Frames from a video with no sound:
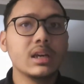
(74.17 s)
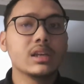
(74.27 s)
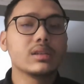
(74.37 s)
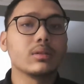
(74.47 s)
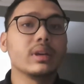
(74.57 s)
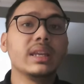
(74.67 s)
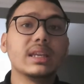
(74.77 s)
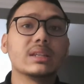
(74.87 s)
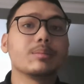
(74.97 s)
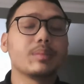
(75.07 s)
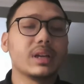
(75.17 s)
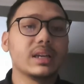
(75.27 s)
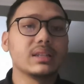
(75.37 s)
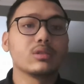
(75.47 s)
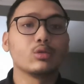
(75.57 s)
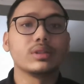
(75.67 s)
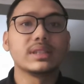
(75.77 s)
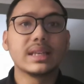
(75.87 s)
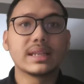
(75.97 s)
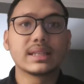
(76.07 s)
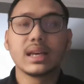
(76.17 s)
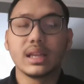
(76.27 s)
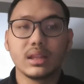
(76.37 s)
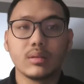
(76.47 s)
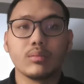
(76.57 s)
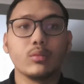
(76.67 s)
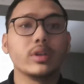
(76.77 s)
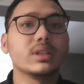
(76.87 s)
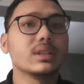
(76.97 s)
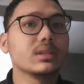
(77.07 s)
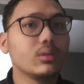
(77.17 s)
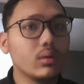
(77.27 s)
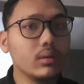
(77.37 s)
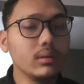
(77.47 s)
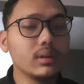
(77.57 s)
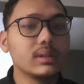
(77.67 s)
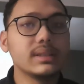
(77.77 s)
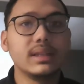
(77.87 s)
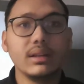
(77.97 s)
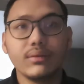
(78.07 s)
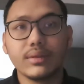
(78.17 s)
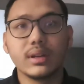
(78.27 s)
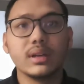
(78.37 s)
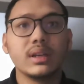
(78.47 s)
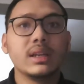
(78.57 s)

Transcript: So it applies to six items, which is gold, silver,